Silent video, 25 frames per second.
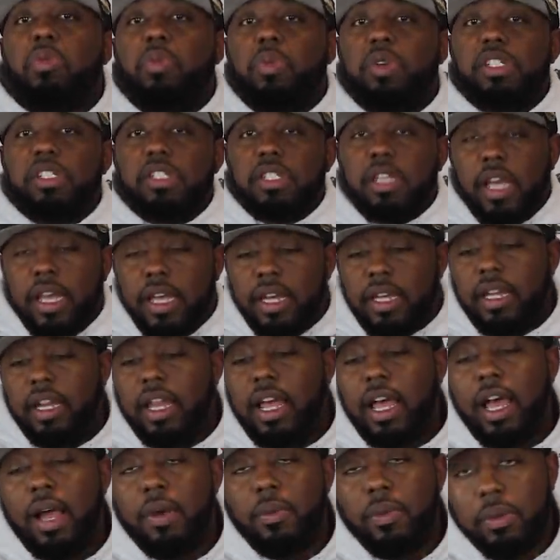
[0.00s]
we say a
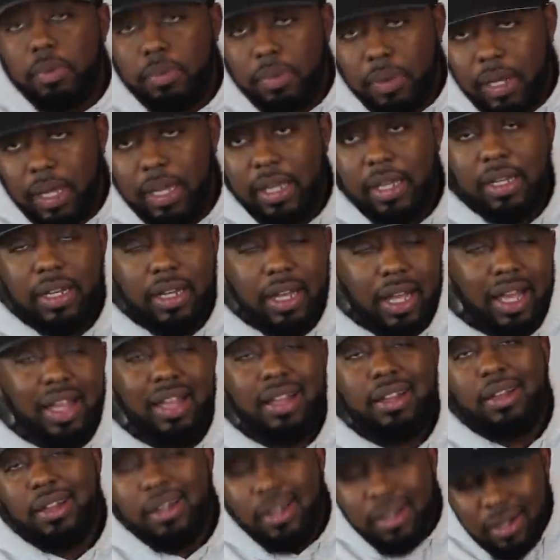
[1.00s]
lot, we play a
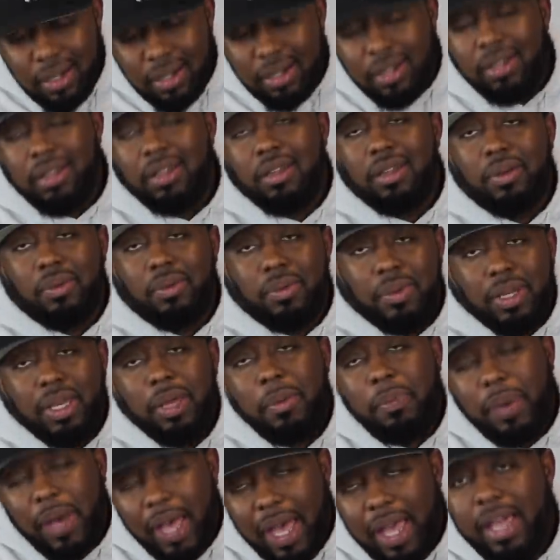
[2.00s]
lot, we
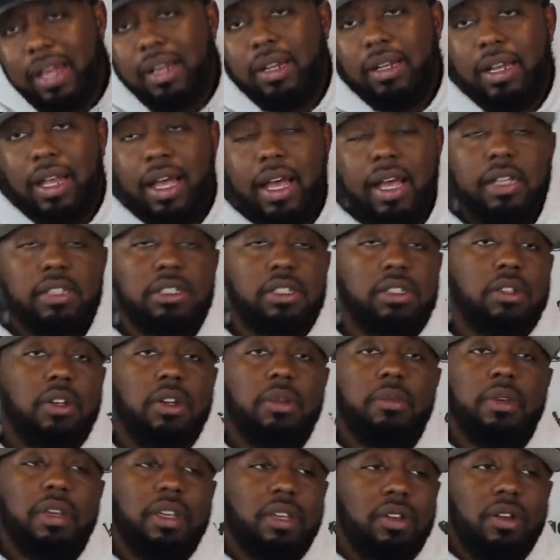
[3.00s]
get paid a lot. So,
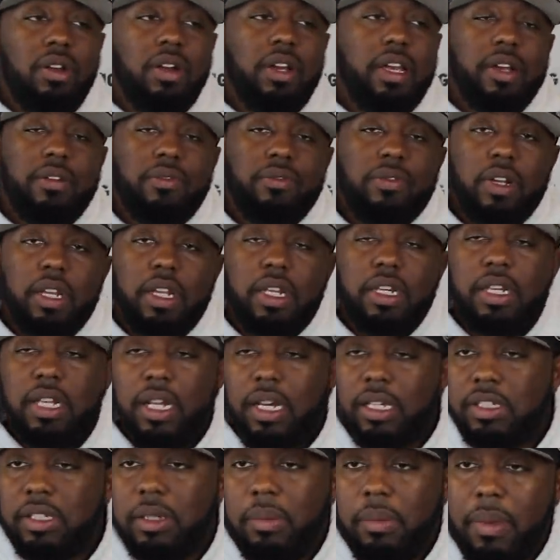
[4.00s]
I mean, you know, it really
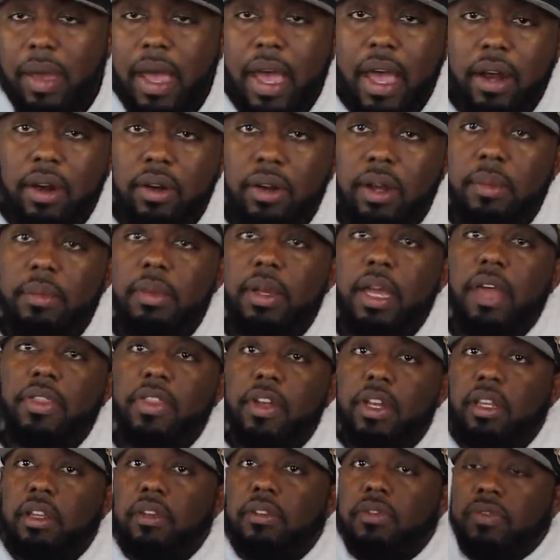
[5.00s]
doesn't matter. I mean, I
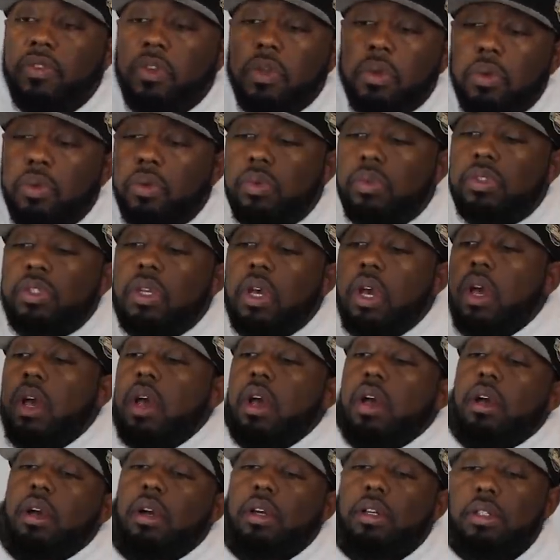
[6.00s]
think the views
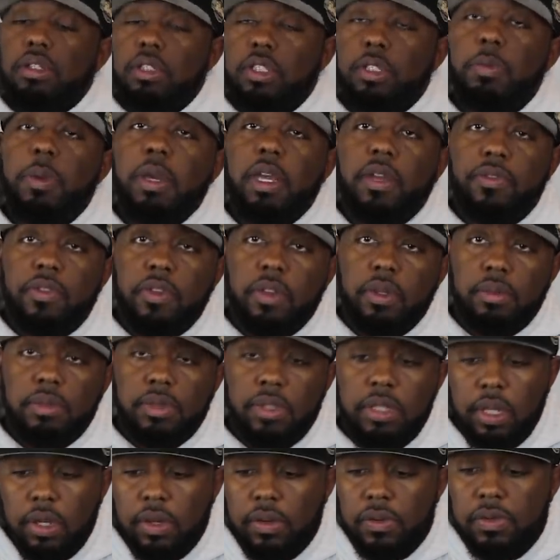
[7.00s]
speak for
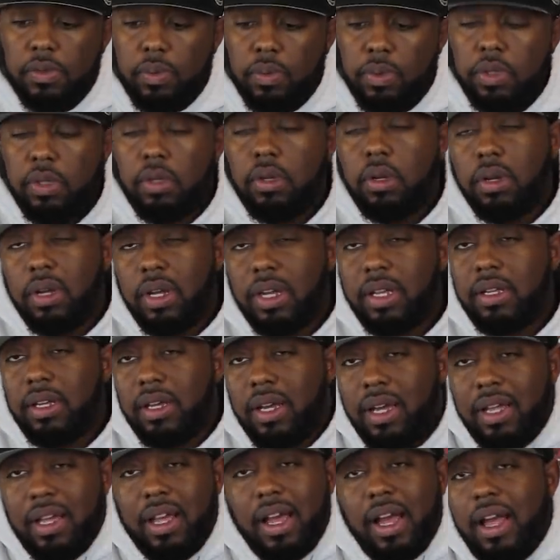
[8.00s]
themselves. You know,
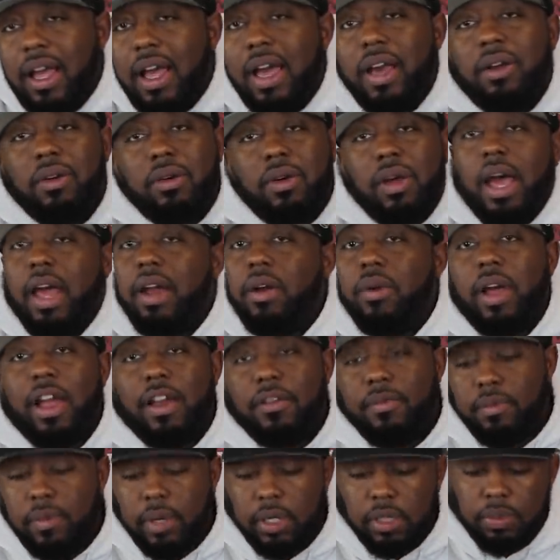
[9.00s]
I, I don't, I don't
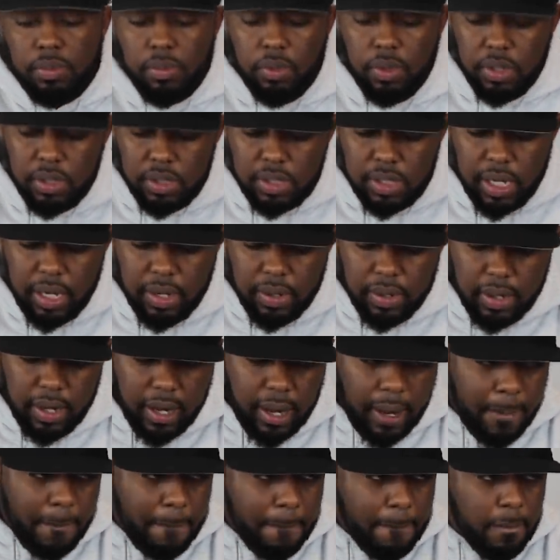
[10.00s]
have much more to say on
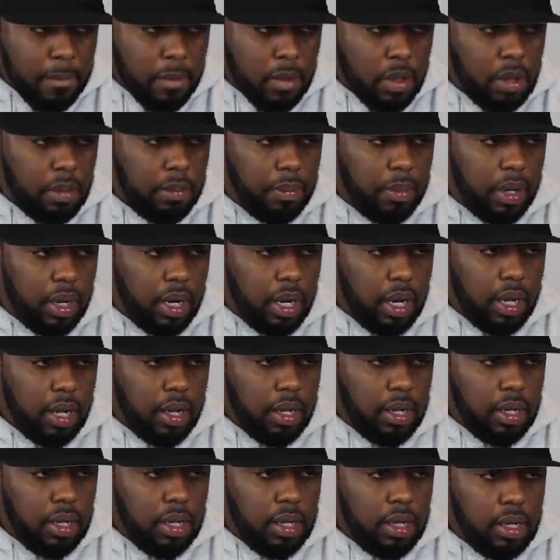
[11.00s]
that. But,
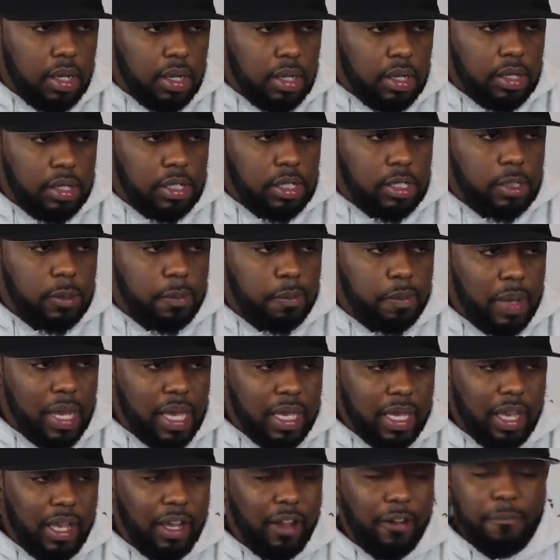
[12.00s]
uh,
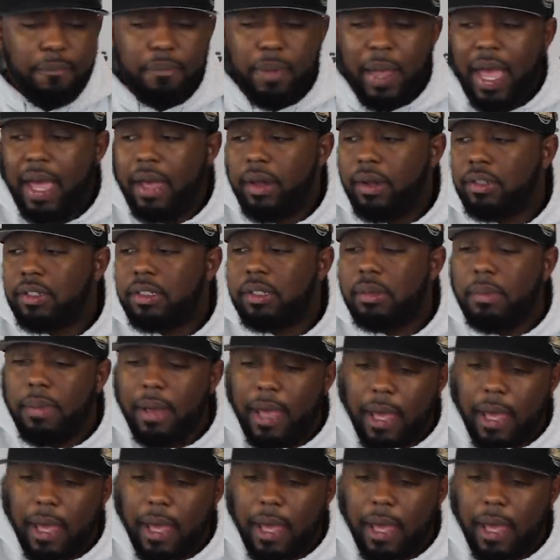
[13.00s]
Speaking of battles and